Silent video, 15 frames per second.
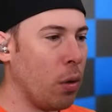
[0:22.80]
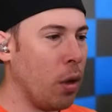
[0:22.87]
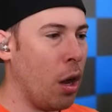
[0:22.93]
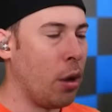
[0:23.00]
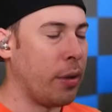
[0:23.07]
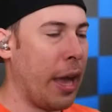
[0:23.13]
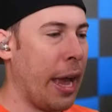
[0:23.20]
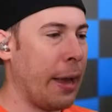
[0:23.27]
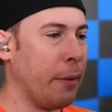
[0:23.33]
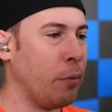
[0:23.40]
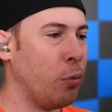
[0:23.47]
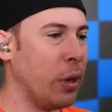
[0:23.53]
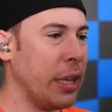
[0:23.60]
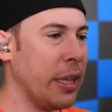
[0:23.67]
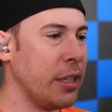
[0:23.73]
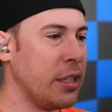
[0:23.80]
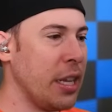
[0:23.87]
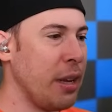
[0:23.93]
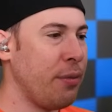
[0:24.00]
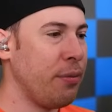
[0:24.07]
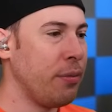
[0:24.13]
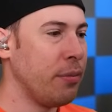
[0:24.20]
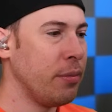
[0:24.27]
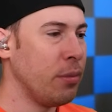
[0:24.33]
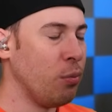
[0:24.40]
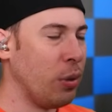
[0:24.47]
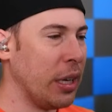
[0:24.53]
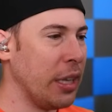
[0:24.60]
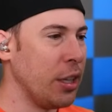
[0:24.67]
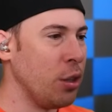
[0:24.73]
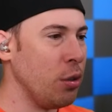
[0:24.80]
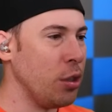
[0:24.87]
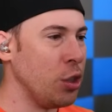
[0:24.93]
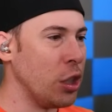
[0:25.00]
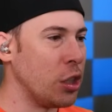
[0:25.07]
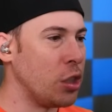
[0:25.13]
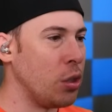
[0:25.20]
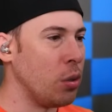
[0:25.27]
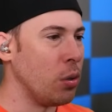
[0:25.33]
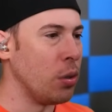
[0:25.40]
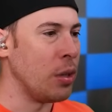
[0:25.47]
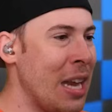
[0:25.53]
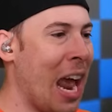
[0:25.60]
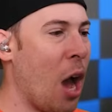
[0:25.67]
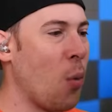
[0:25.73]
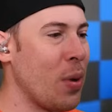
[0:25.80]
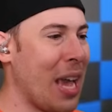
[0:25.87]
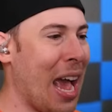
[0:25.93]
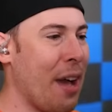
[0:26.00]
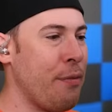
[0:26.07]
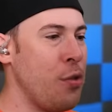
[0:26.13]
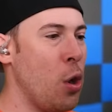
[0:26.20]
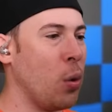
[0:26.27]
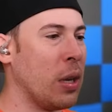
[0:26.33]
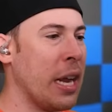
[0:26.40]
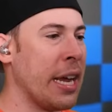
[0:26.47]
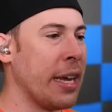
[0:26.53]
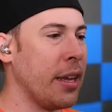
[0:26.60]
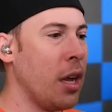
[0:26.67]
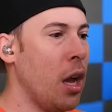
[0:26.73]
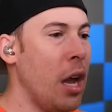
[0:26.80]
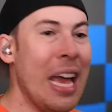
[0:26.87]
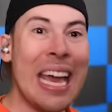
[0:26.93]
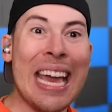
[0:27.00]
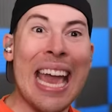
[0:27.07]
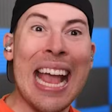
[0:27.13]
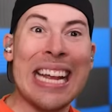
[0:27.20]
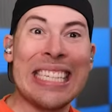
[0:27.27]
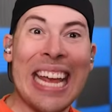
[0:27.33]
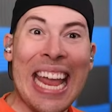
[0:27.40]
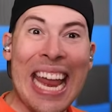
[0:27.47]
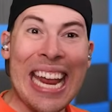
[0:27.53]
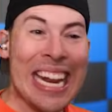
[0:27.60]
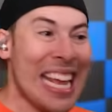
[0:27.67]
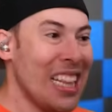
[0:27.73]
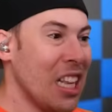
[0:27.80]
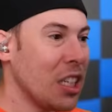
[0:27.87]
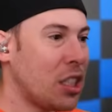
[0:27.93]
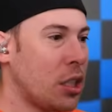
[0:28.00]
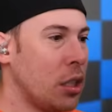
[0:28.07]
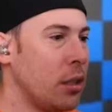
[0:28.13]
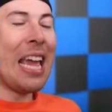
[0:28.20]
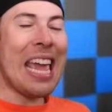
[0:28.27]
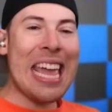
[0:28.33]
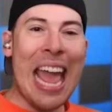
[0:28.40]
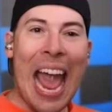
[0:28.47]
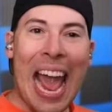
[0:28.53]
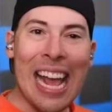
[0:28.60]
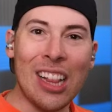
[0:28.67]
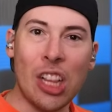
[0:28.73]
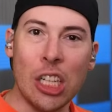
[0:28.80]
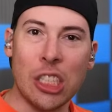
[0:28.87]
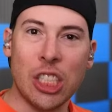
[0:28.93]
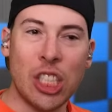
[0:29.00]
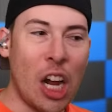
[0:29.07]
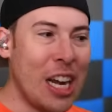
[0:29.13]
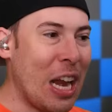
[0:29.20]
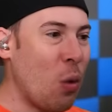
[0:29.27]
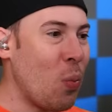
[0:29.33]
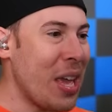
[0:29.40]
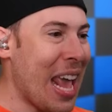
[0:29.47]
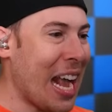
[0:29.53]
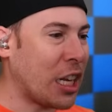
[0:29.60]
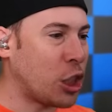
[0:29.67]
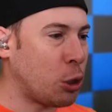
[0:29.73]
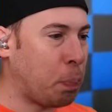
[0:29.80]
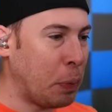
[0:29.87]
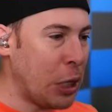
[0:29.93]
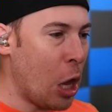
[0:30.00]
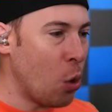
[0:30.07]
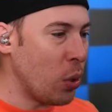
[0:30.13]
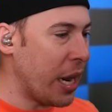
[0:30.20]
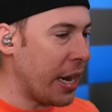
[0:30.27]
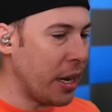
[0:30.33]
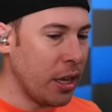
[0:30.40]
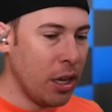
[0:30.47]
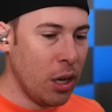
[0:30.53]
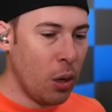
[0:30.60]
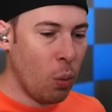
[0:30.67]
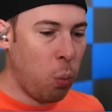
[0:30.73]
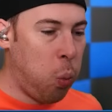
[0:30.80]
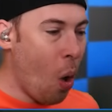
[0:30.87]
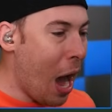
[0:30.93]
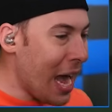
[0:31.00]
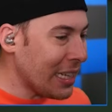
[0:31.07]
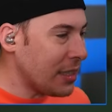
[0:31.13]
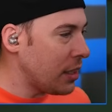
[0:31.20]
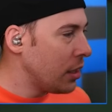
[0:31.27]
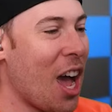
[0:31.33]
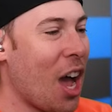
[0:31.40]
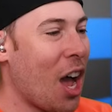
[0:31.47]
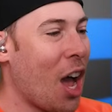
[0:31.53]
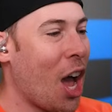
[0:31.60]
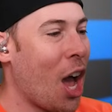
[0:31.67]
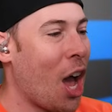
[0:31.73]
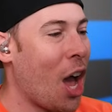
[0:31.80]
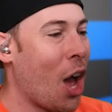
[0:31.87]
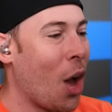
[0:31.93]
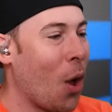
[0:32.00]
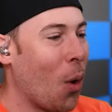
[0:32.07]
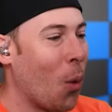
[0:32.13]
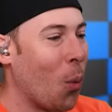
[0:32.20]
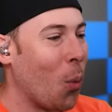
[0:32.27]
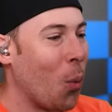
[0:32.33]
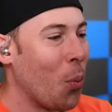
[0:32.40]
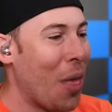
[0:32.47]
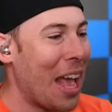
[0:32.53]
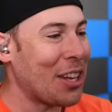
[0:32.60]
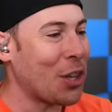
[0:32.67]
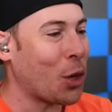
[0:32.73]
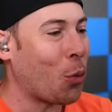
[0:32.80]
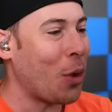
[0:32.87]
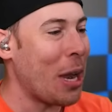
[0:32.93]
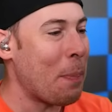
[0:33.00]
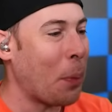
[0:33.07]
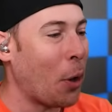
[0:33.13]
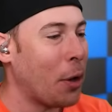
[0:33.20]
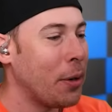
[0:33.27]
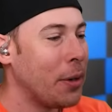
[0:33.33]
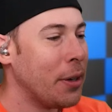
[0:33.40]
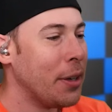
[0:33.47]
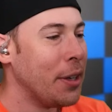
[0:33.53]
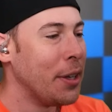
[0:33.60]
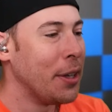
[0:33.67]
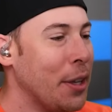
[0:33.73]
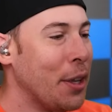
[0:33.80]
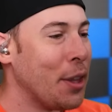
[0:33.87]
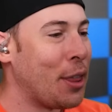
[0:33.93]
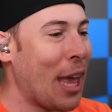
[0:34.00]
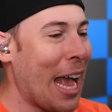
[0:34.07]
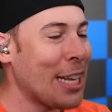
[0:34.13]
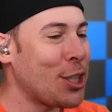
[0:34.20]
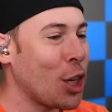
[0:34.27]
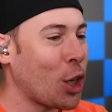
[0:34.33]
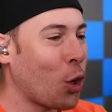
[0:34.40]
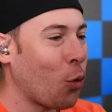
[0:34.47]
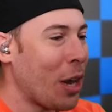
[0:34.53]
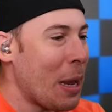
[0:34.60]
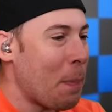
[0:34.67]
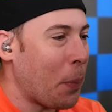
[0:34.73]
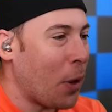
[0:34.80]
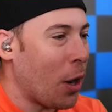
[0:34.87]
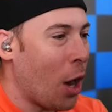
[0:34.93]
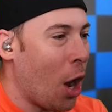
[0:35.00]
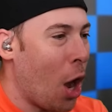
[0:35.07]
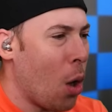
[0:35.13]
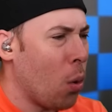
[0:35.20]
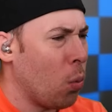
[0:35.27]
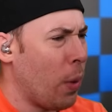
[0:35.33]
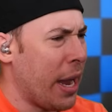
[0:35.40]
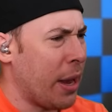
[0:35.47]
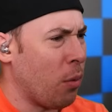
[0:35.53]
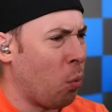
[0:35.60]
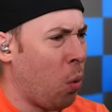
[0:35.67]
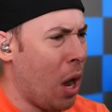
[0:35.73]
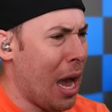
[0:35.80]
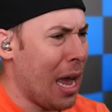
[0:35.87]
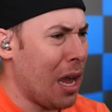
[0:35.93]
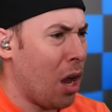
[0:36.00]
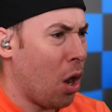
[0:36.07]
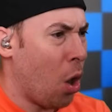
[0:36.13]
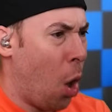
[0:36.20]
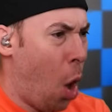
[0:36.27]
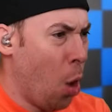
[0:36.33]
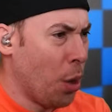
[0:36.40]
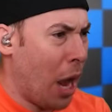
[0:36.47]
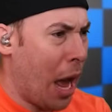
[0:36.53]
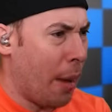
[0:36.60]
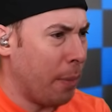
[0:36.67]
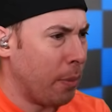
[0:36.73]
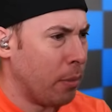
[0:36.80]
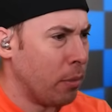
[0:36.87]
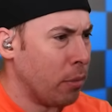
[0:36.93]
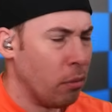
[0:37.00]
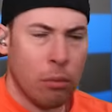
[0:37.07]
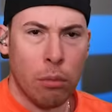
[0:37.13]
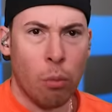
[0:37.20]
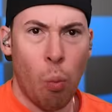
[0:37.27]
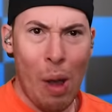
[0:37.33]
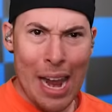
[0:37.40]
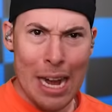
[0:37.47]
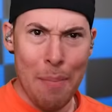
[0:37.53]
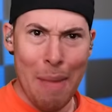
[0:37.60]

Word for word: okay, really, Steve? Really? You just, now we have no light. He's eating this, he ate the sun and we exploded. What? Oh, that's a creeper. That's a creeper. Oh, wait, what? Hold up. Wait a